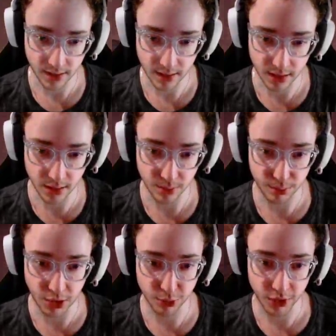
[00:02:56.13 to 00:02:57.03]

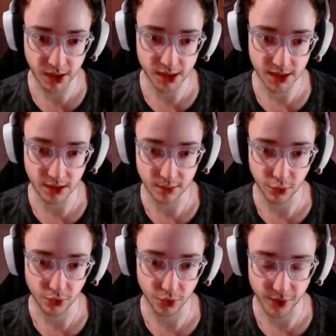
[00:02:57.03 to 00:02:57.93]
good players in
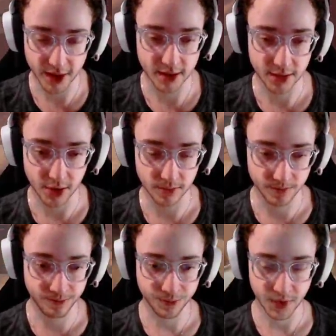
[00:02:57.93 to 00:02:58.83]
Immortal and Radiant don't
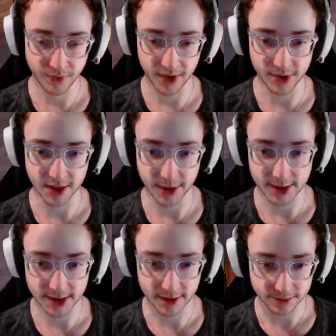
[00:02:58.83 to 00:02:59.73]
flame
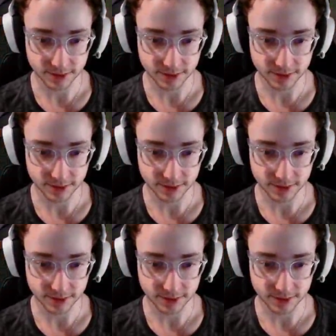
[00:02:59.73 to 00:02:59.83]
teammates.